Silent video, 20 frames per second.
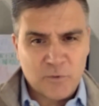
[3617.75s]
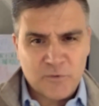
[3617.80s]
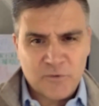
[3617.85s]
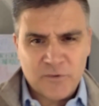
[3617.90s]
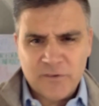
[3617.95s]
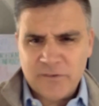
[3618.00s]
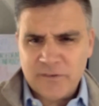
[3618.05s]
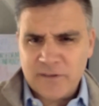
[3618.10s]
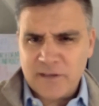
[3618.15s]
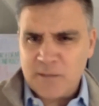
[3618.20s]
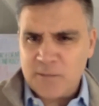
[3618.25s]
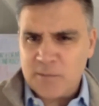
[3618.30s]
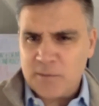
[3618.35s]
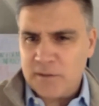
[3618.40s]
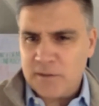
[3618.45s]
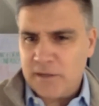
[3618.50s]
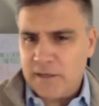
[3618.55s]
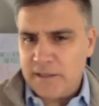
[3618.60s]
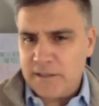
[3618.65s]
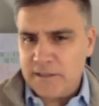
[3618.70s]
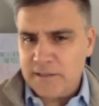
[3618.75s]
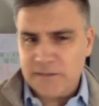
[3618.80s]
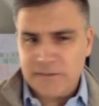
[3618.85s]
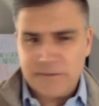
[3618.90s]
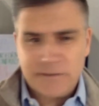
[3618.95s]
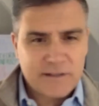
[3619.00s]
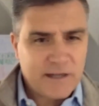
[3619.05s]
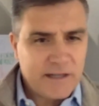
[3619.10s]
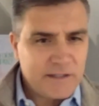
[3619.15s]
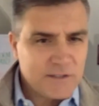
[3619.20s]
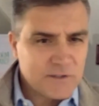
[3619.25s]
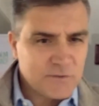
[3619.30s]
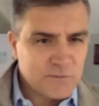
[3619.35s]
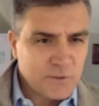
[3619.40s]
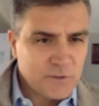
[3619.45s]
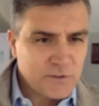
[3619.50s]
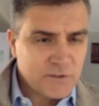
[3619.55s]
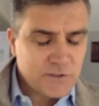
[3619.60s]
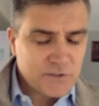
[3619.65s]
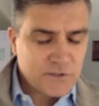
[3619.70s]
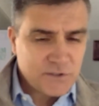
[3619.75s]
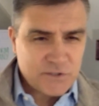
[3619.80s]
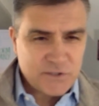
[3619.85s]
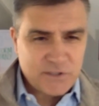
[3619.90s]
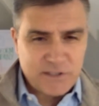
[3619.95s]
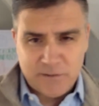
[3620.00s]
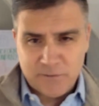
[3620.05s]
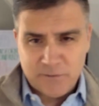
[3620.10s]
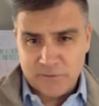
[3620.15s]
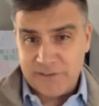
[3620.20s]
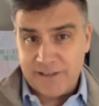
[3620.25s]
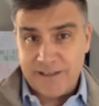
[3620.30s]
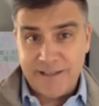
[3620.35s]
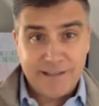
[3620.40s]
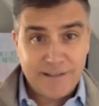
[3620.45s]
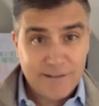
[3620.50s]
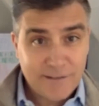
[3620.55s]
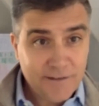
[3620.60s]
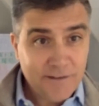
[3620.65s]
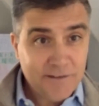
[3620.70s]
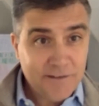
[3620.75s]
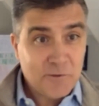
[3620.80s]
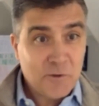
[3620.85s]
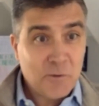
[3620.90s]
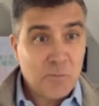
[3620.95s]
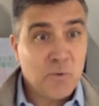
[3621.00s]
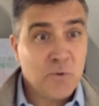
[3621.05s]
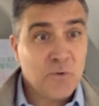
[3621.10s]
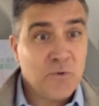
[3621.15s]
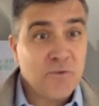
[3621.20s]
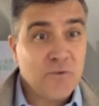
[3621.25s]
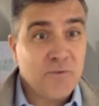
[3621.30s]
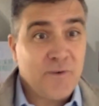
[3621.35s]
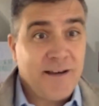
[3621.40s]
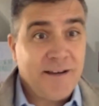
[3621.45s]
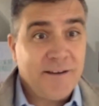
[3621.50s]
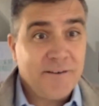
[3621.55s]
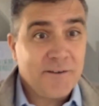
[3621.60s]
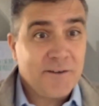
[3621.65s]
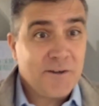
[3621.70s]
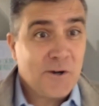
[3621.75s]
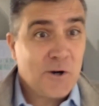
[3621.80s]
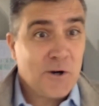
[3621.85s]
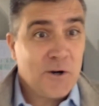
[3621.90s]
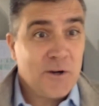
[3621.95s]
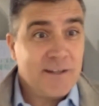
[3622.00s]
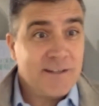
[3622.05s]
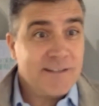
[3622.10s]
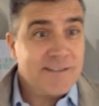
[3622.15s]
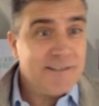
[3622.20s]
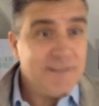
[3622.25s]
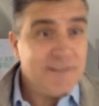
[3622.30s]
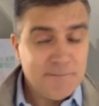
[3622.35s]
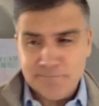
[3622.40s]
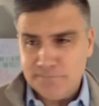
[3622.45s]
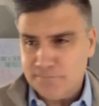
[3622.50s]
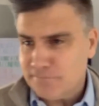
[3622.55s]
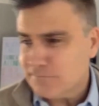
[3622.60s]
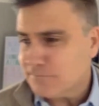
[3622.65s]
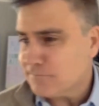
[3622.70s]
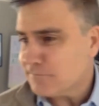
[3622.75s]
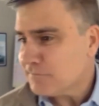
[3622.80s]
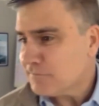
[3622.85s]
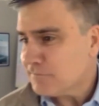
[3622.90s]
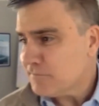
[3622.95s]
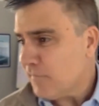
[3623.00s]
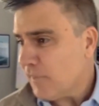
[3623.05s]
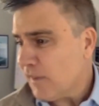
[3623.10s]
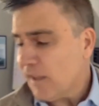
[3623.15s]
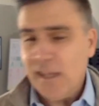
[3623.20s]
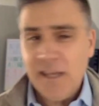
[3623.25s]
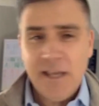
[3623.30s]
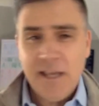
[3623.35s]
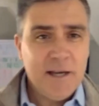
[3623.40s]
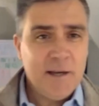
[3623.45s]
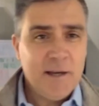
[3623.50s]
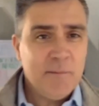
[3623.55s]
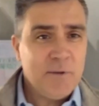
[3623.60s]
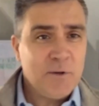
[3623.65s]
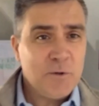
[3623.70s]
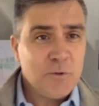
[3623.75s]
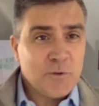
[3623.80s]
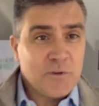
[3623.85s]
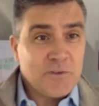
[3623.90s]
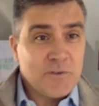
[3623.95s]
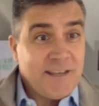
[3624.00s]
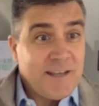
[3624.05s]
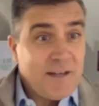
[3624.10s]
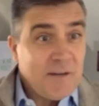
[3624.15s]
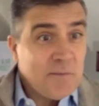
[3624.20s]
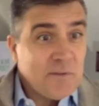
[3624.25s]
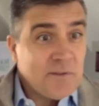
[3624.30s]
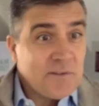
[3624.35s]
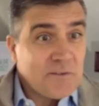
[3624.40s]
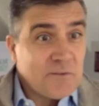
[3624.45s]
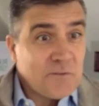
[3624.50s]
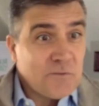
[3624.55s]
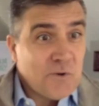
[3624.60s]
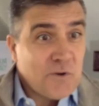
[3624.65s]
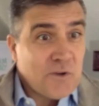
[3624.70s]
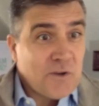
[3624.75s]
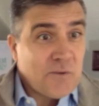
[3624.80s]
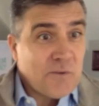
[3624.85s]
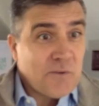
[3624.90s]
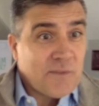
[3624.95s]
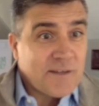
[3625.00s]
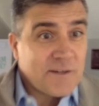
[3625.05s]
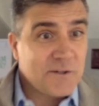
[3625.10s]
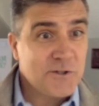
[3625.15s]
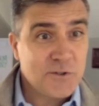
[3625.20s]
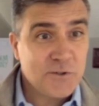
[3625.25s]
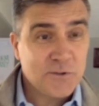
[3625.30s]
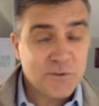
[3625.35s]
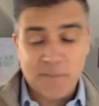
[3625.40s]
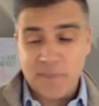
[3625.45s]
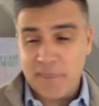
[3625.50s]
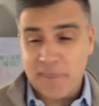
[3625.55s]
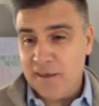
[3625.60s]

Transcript: So there's a couple of ideas that I just wanted to share. Was the importance of hiring and growing a team in order to get a business working without you.